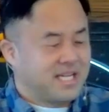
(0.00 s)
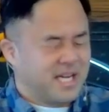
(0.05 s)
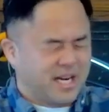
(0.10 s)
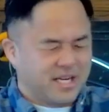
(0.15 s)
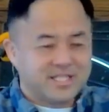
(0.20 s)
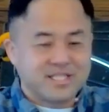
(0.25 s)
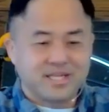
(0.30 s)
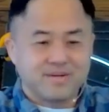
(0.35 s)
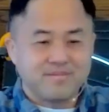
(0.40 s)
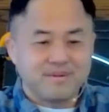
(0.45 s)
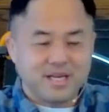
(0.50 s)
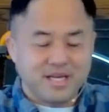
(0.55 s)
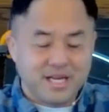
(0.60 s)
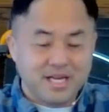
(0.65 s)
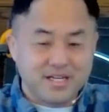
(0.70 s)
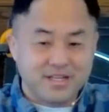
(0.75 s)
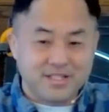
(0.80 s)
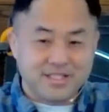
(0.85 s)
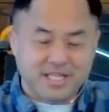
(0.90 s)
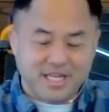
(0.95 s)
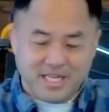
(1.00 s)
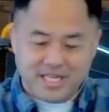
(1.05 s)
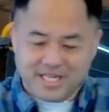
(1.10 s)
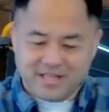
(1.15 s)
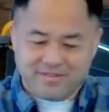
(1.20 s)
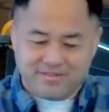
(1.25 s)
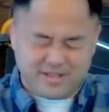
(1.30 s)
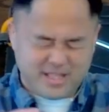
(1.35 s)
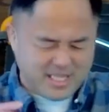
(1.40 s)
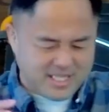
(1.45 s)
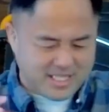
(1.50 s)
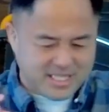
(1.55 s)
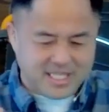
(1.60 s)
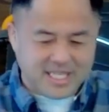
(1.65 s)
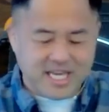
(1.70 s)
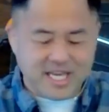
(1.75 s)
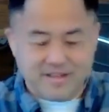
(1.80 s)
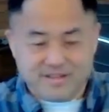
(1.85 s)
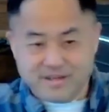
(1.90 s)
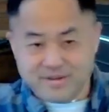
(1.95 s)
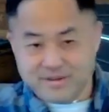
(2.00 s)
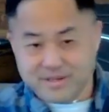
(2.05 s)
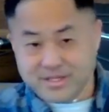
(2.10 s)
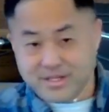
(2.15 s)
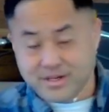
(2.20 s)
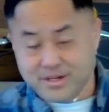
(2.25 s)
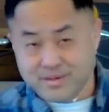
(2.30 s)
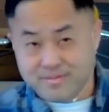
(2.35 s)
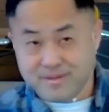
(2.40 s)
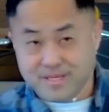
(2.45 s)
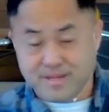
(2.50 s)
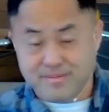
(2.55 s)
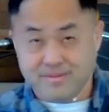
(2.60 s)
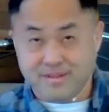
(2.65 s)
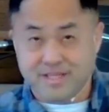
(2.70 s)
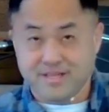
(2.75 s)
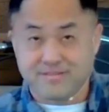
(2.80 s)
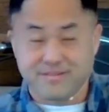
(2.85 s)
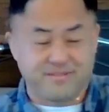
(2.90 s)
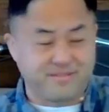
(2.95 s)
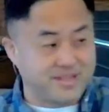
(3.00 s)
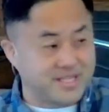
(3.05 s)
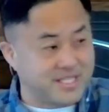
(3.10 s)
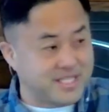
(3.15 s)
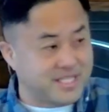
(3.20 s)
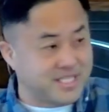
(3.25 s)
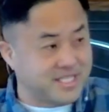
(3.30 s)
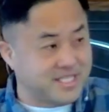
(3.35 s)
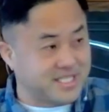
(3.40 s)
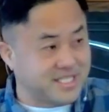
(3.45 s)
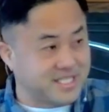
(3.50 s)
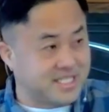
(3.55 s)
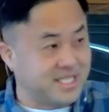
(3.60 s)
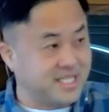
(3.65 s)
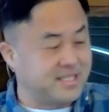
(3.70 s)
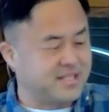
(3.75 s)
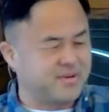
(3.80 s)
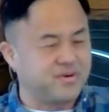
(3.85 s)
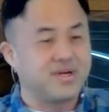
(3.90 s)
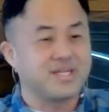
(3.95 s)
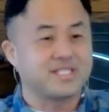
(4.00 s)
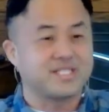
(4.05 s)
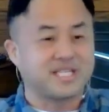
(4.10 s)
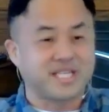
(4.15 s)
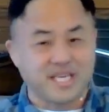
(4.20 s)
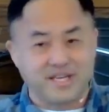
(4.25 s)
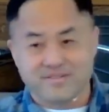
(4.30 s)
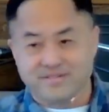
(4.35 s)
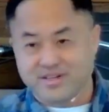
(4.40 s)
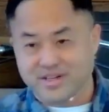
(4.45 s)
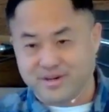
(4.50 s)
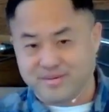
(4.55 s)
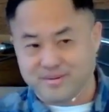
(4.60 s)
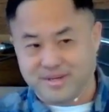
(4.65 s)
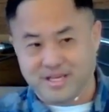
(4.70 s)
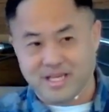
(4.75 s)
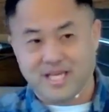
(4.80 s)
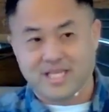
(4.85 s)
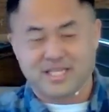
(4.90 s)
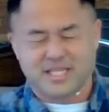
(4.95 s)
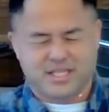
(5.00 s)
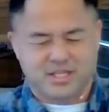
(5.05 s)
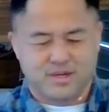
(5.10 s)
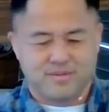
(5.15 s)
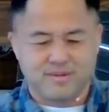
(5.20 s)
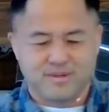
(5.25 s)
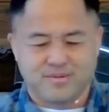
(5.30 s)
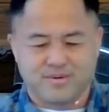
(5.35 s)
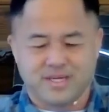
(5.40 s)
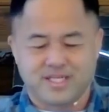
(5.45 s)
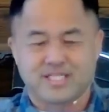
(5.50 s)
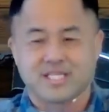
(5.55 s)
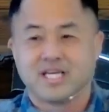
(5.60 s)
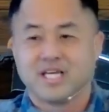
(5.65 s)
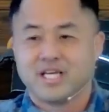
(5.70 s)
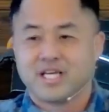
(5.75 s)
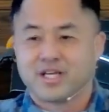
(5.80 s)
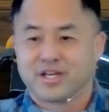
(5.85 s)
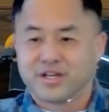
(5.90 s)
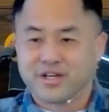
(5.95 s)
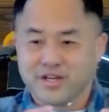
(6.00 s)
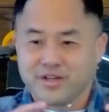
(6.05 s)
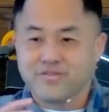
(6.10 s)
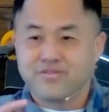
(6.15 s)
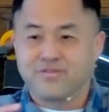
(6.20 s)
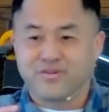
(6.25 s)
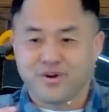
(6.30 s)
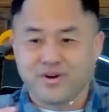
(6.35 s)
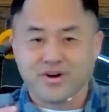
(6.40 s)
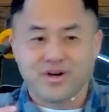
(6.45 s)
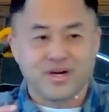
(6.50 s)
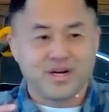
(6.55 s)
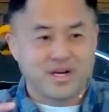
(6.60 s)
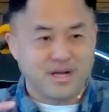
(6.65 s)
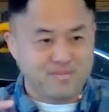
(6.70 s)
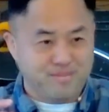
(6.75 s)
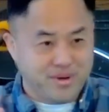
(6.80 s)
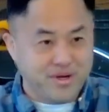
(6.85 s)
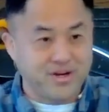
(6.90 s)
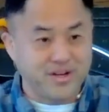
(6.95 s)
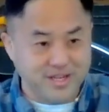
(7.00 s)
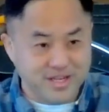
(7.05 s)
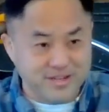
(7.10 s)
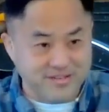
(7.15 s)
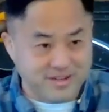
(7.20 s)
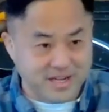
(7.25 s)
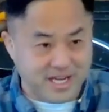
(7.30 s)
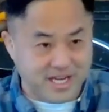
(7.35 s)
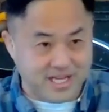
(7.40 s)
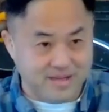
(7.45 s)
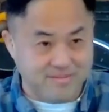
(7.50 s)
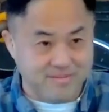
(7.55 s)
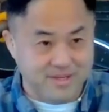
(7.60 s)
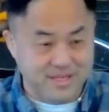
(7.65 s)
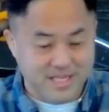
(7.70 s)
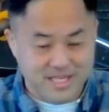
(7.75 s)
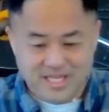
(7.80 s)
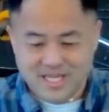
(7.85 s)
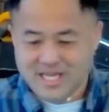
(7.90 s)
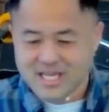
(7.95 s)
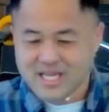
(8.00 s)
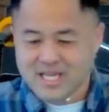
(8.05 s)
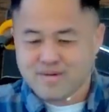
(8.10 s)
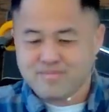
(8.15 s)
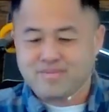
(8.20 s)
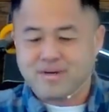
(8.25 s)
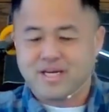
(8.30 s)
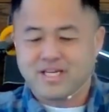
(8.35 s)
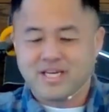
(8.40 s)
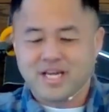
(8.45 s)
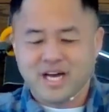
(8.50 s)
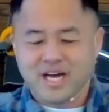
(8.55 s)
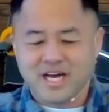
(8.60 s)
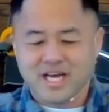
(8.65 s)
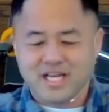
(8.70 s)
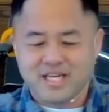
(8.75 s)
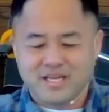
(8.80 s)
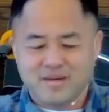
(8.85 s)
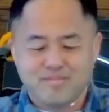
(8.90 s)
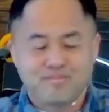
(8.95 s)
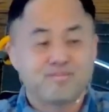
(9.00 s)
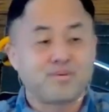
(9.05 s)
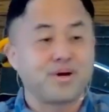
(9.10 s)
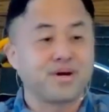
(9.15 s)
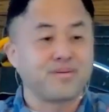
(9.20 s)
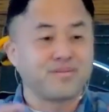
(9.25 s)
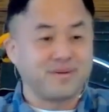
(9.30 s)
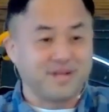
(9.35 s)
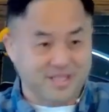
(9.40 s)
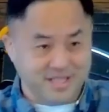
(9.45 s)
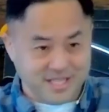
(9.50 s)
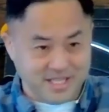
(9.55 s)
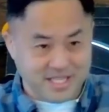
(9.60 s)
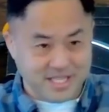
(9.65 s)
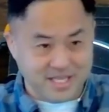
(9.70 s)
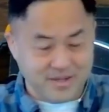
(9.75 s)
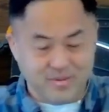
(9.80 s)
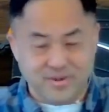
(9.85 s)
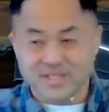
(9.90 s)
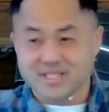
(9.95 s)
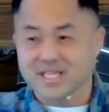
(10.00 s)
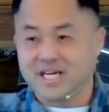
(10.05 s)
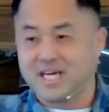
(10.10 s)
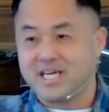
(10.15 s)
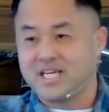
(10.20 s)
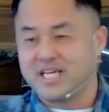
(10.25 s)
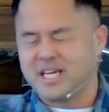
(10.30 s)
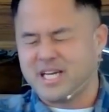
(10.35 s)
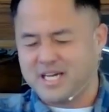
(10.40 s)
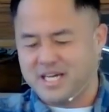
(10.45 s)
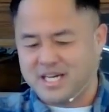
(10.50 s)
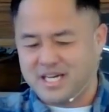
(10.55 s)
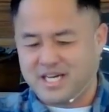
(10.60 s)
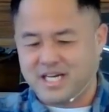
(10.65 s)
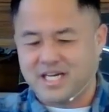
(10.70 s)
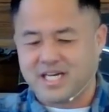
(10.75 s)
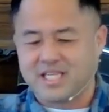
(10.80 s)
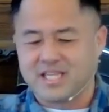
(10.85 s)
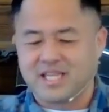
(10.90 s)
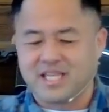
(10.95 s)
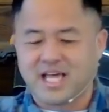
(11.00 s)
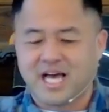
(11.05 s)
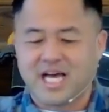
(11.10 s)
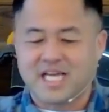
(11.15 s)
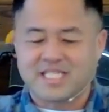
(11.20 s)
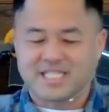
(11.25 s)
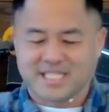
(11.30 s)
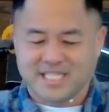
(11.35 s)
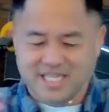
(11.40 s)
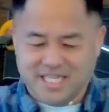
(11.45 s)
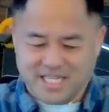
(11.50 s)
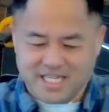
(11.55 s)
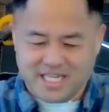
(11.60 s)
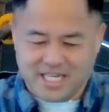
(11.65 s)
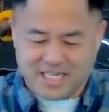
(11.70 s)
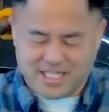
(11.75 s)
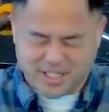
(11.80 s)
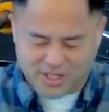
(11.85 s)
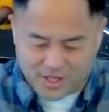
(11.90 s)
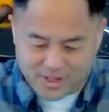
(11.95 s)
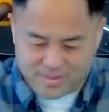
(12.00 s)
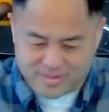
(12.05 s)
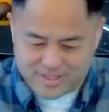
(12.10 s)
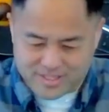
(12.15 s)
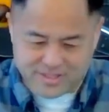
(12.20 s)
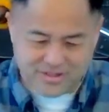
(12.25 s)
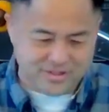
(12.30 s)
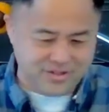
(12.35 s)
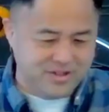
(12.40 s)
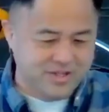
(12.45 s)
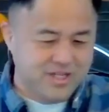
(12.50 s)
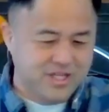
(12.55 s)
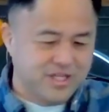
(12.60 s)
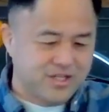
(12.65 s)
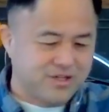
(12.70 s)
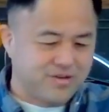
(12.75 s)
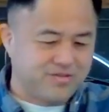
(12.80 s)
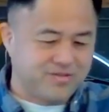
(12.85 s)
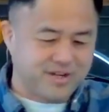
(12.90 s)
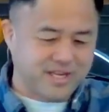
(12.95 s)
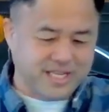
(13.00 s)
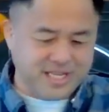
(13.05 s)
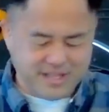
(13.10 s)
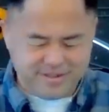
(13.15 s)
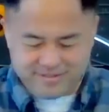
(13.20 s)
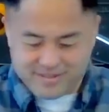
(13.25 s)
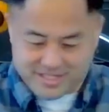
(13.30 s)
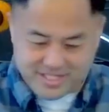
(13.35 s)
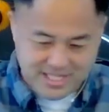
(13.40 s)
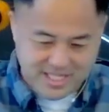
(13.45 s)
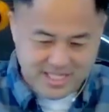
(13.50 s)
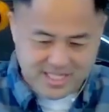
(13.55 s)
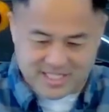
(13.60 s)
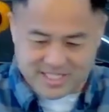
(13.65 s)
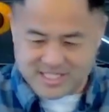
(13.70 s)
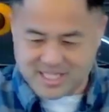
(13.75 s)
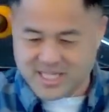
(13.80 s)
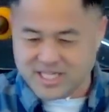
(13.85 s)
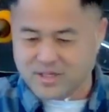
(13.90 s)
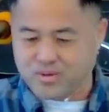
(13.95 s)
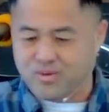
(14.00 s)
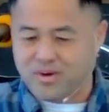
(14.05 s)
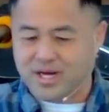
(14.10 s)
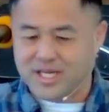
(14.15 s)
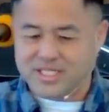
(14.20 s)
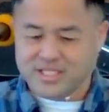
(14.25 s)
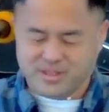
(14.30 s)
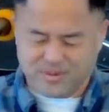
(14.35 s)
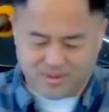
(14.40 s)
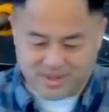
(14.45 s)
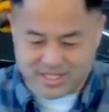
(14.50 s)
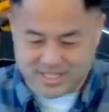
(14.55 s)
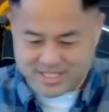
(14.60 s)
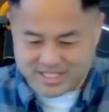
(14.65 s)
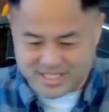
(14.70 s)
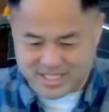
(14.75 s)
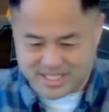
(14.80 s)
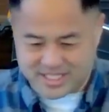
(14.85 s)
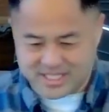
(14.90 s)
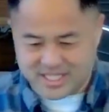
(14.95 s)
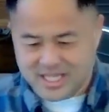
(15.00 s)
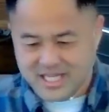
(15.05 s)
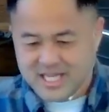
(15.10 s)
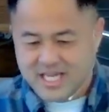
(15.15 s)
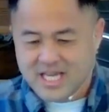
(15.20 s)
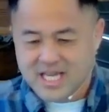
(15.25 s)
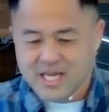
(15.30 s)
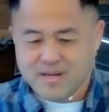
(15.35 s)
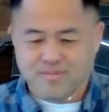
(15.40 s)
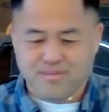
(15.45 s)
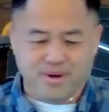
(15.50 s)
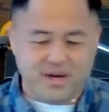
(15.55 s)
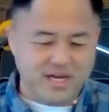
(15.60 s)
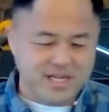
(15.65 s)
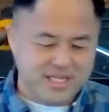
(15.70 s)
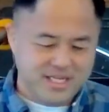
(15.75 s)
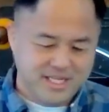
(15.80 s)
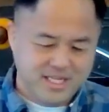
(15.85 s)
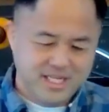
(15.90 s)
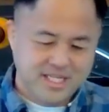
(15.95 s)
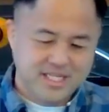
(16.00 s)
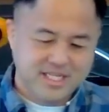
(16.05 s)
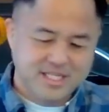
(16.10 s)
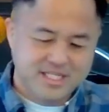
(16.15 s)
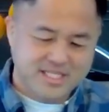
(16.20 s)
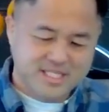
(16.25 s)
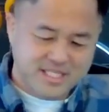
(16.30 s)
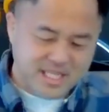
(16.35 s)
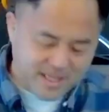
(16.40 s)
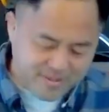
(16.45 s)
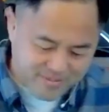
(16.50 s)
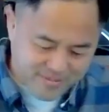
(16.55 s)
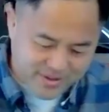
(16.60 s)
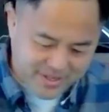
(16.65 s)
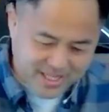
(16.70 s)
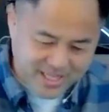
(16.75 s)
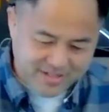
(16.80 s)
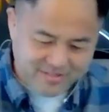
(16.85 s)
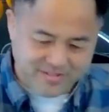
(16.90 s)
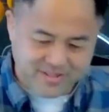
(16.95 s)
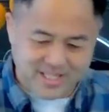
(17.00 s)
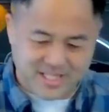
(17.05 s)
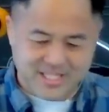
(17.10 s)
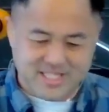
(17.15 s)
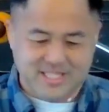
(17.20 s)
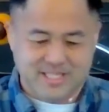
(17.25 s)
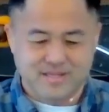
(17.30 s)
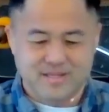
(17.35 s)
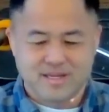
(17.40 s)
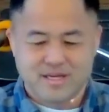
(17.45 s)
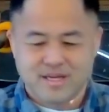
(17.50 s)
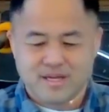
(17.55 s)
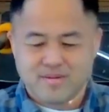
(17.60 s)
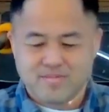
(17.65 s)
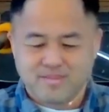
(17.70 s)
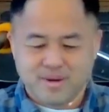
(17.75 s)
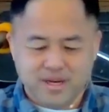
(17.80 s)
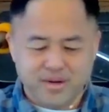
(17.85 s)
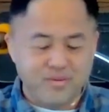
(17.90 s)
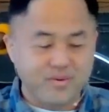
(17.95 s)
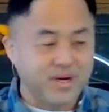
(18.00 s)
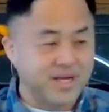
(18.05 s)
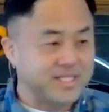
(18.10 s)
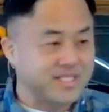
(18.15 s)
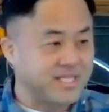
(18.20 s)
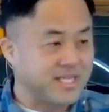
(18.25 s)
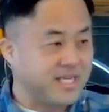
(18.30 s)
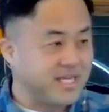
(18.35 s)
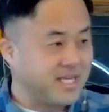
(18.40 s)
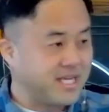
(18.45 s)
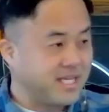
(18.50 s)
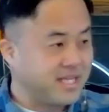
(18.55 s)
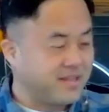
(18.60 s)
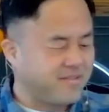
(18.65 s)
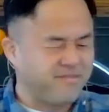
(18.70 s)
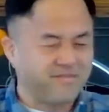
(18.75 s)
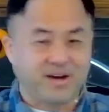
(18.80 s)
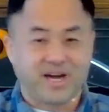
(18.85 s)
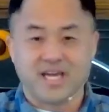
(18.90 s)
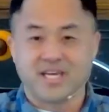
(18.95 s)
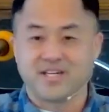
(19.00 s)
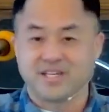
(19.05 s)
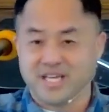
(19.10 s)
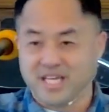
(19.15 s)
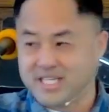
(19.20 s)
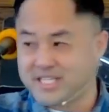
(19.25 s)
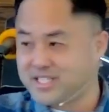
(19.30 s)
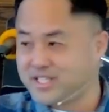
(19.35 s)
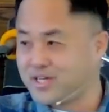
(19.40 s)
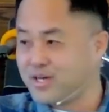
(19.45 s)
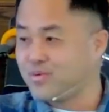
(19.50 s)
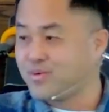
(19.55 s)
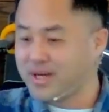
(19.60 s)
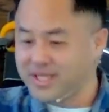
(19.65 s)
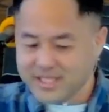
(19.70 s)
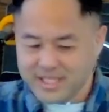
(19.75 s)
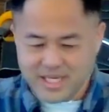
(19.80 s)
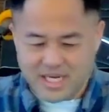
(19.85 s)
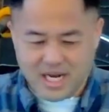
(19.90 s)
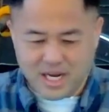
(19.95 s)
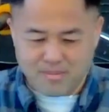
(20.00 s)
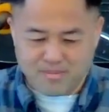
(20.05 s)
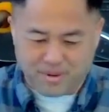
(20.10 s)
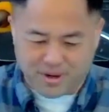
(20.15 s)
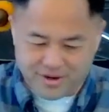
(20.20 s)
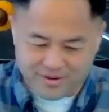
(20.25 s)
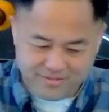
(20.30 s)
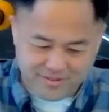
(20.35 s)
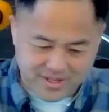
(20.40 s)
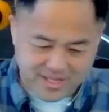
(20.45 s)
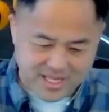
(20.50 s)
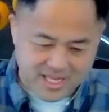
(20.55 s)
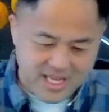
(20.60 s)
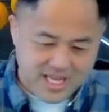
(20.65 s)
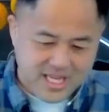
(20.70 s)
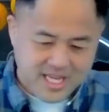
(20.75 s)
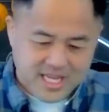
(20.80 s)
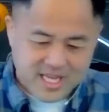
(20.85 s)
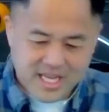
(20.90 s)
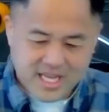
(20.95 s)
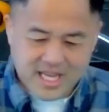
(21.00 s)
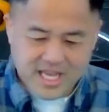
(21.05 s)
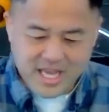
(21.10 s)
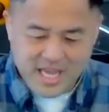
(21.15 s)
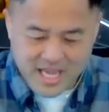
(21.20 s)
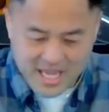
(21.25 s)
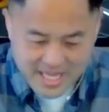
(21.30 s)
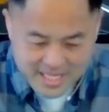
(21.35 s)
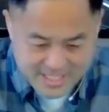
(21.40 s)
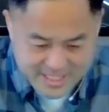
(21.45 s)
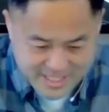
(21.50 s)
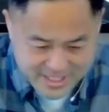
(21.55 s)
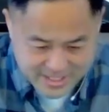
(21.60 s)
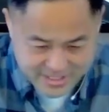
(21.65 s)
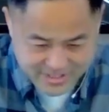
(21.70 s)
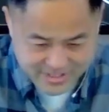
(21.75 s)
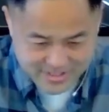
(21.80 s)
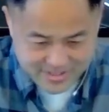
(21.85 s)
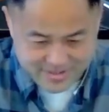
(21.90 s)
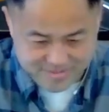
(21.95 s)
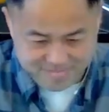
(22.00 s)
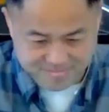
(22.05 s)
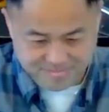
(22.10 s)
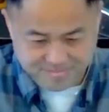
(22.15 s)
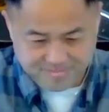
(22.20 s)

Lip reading: Our some understanding of like the Day of Atonement, I believe, Leviticus 16, there was a Day of Atonement, and the atonement was good for a period of time, but not permanently. It was not a lasting atonement to forgive sins and to wash away sins. It brought some forgiveness, but it wasn't the final answer. It wasn't a perfect answer.